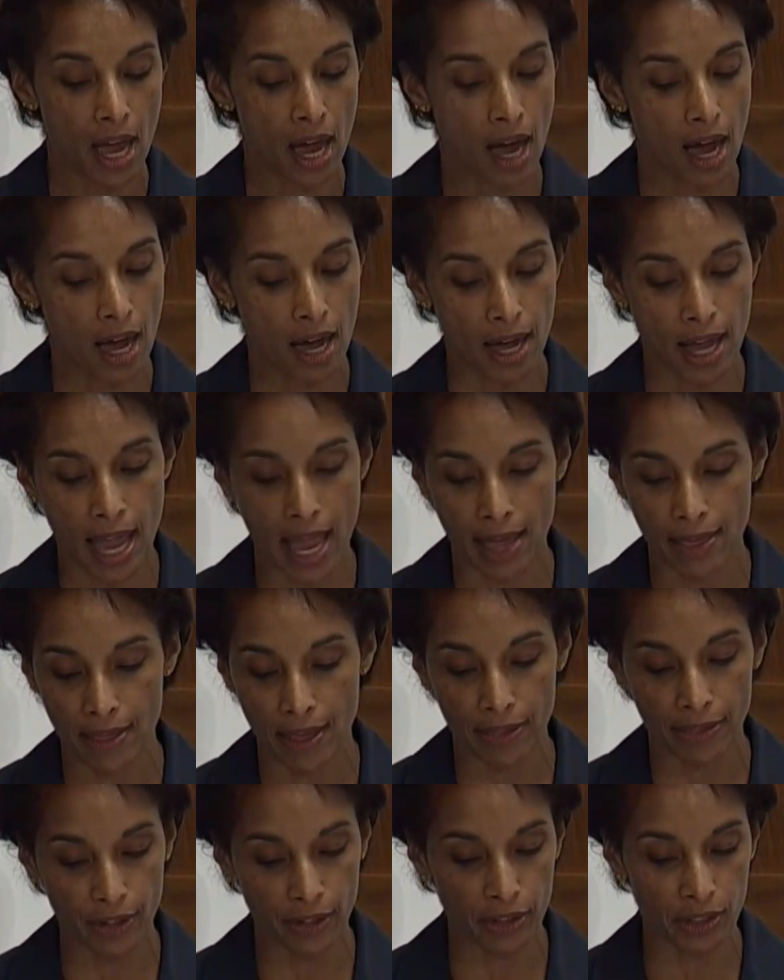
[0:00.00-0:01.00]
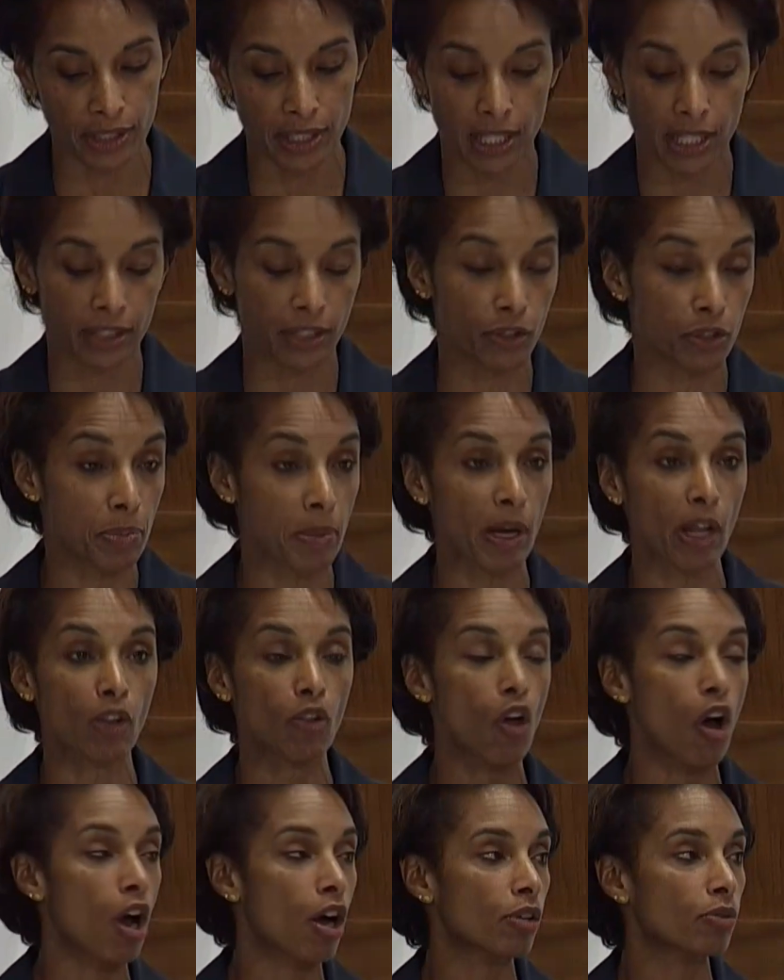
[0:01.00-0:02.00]
uh, and that there that there's been a
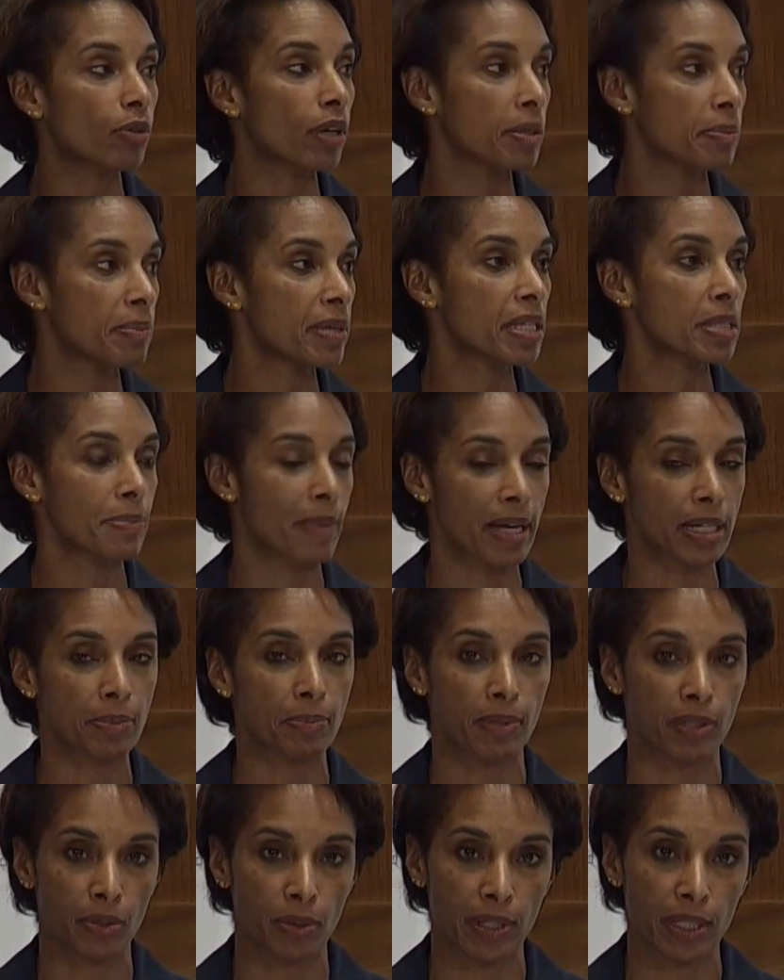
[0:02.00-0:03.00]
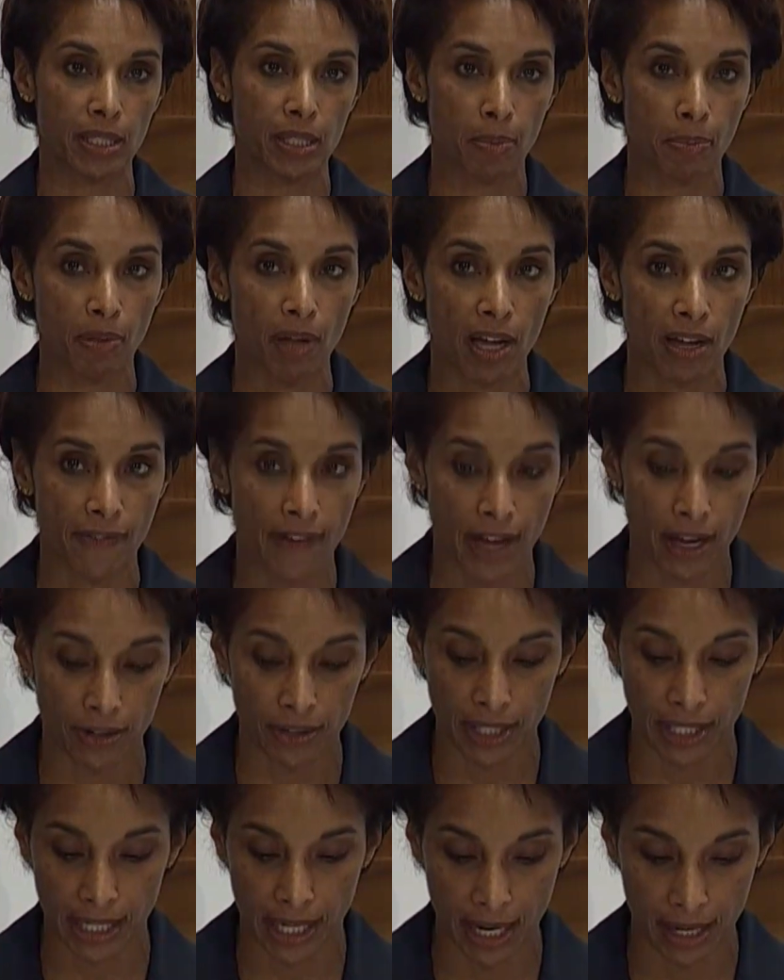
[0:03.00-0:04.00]
long-run mismatch between the supply of
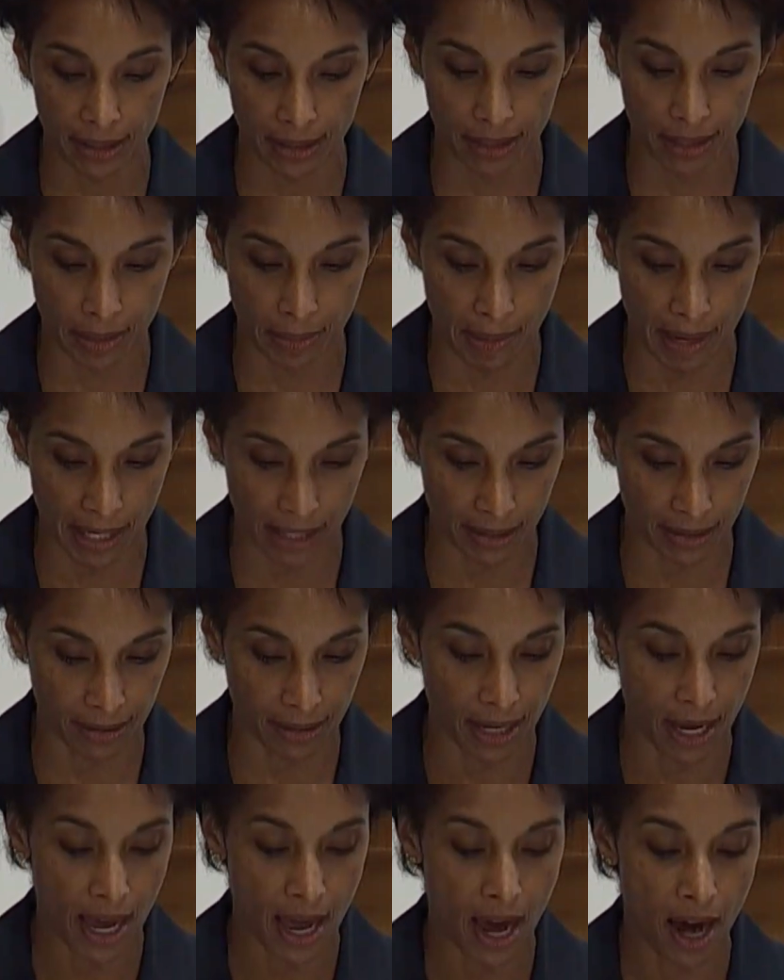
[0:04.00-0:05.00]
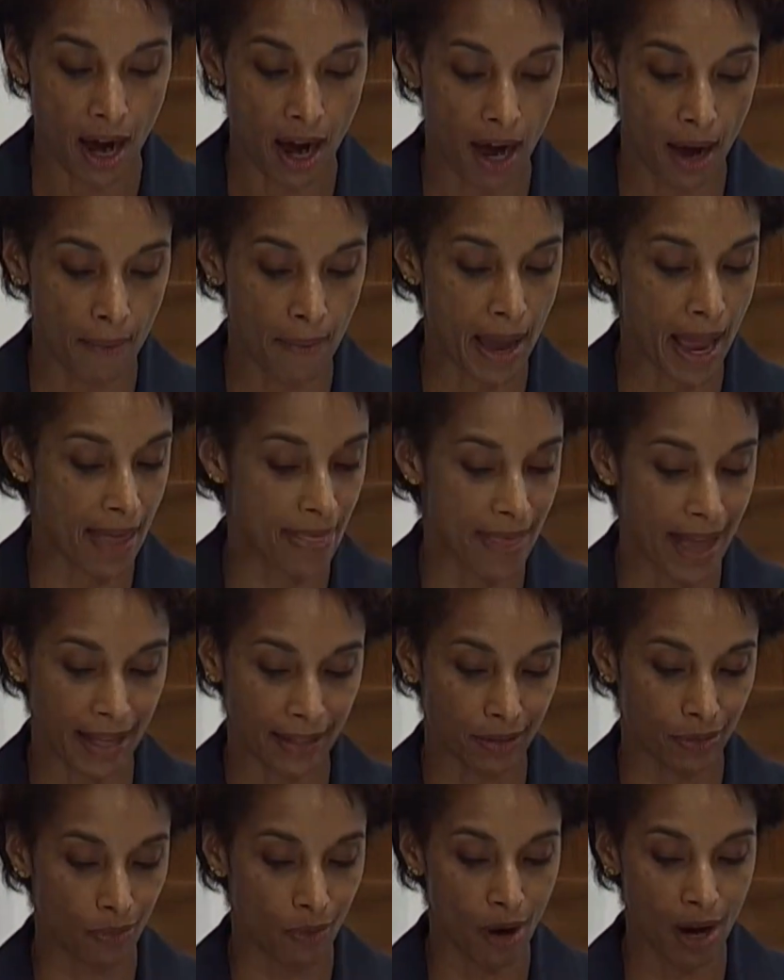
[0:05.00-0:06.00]
housing and the demand, um, and
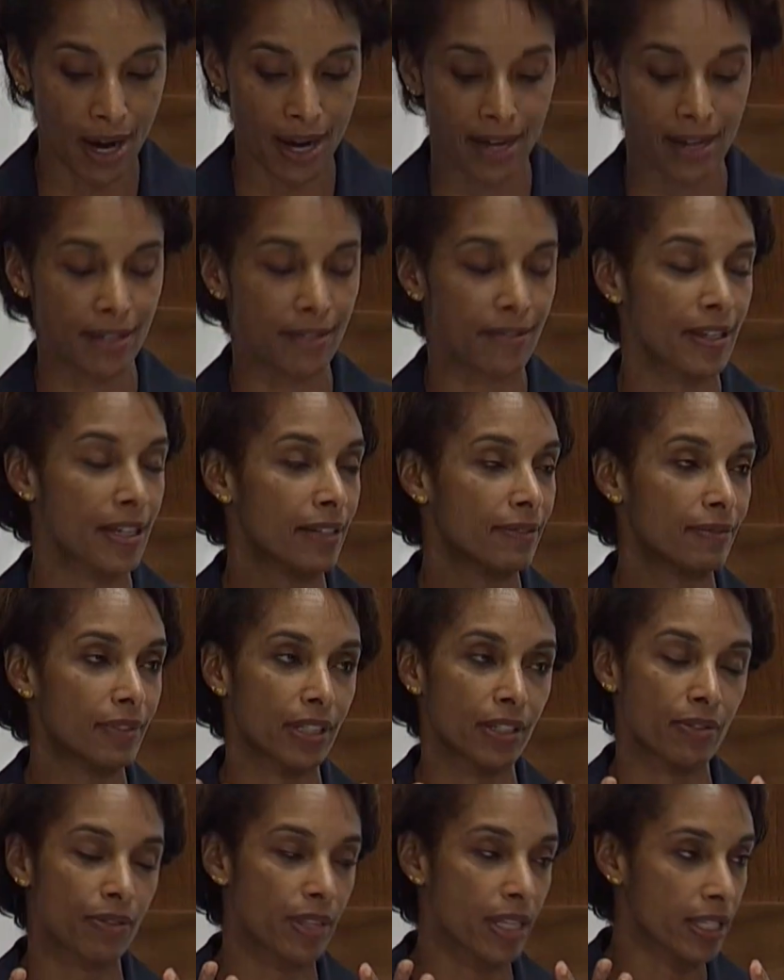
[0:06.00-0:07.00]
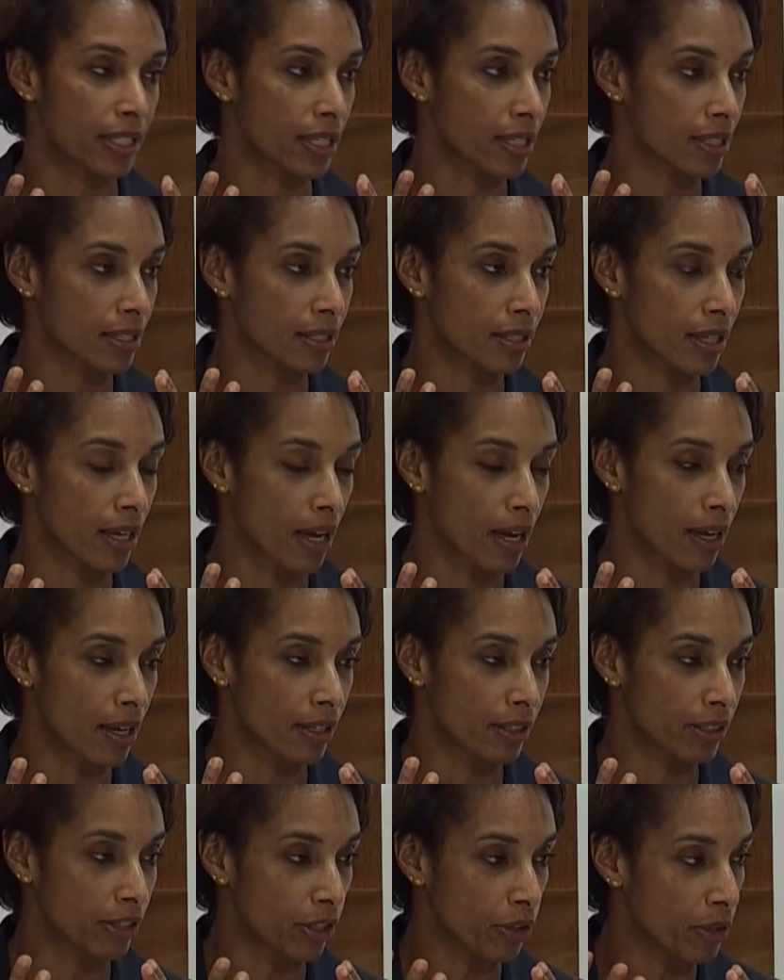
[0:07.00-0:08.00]
that's why you know, this is, uh,
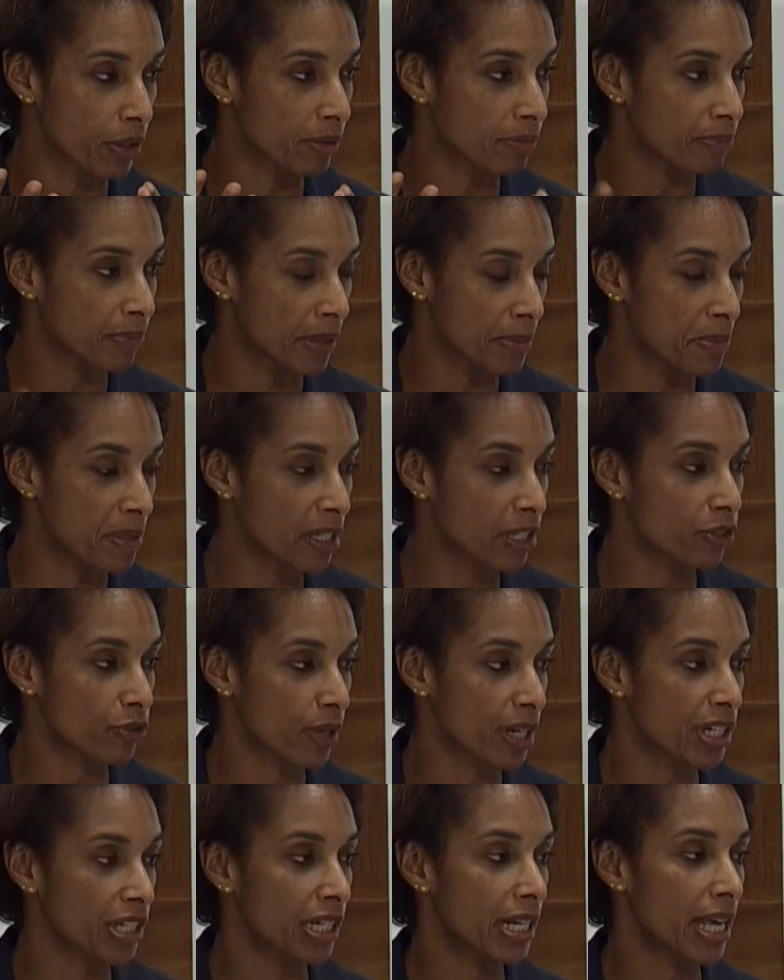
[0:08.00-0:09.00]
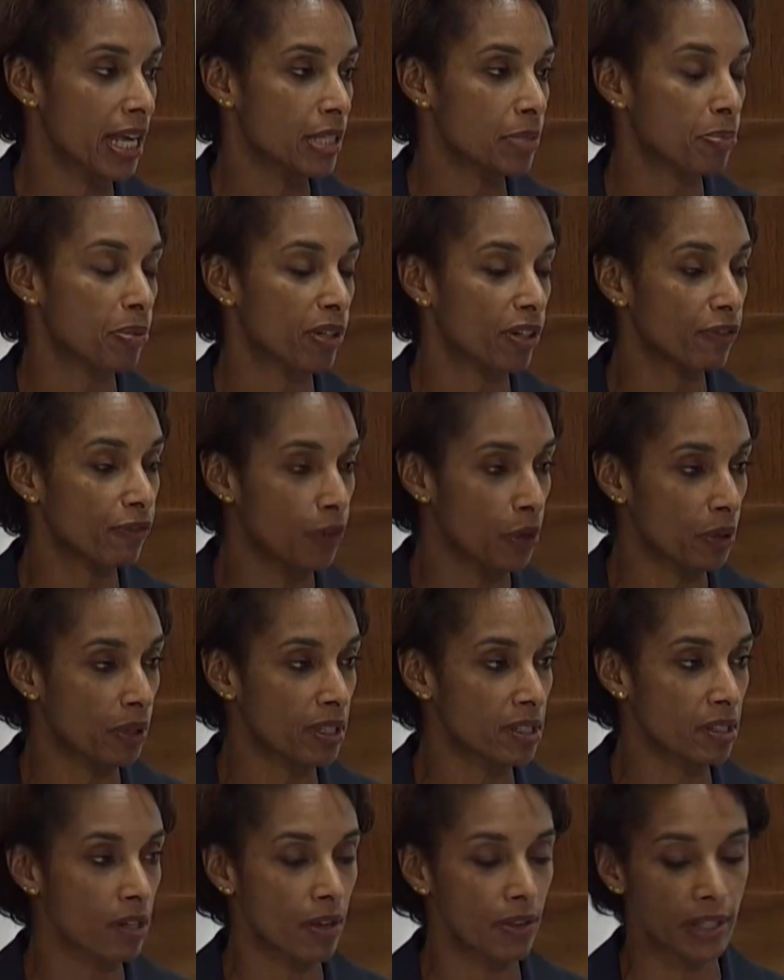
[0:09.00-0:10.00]
you know, the administration has put a
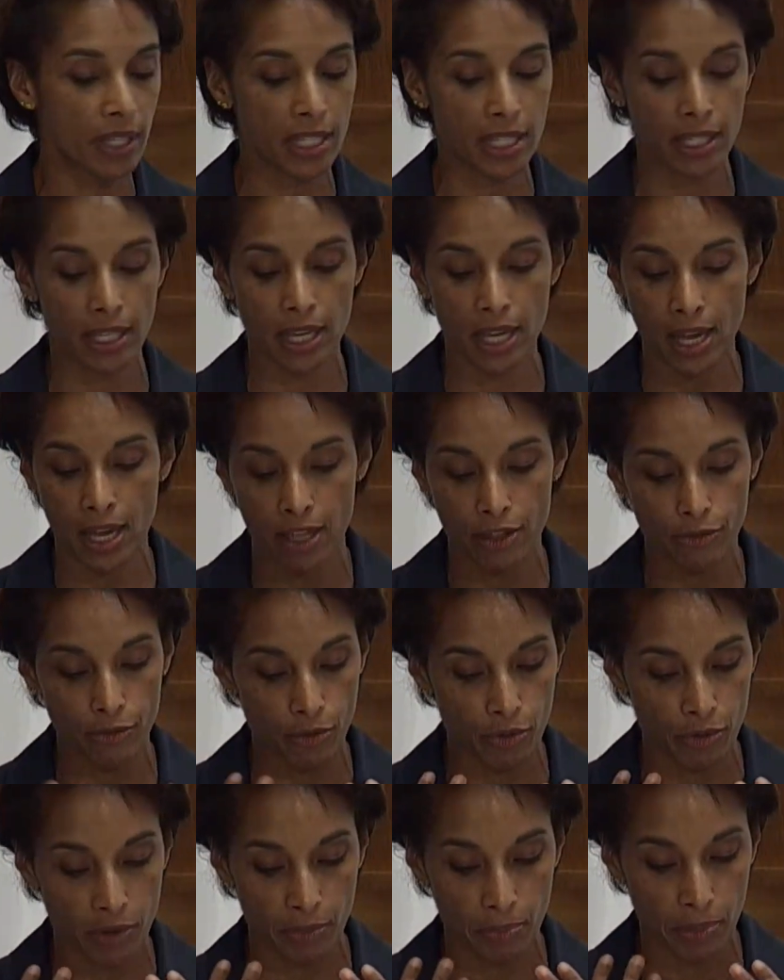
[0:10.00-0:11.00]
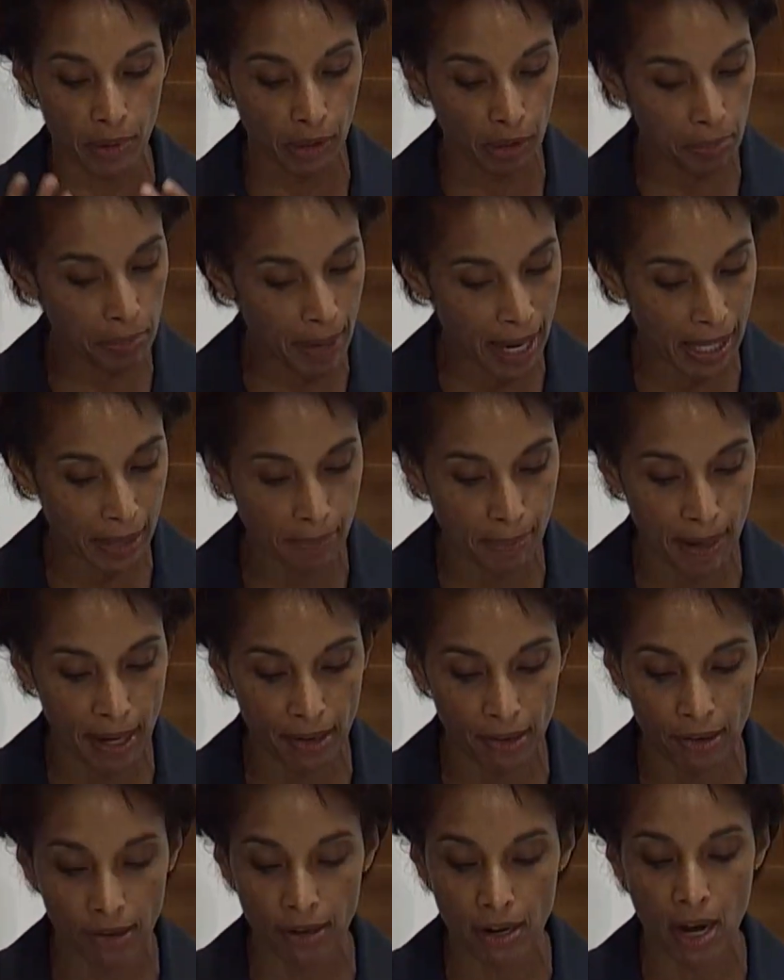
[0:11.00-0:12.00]
focus on this uh, through Build Back
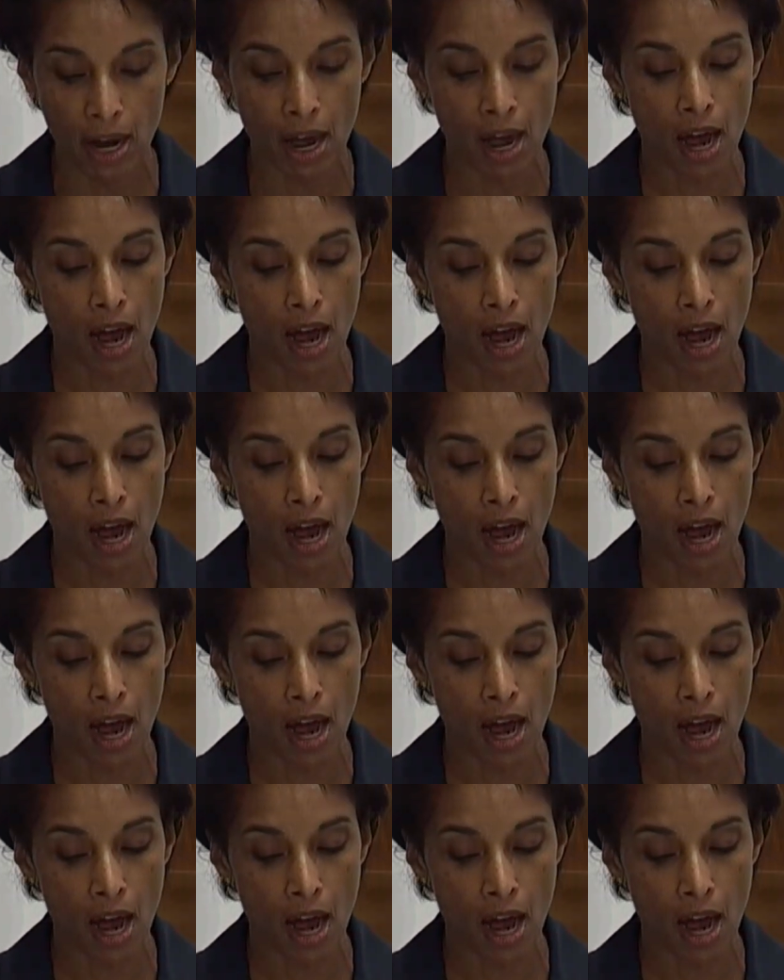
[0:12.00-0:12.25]
Better,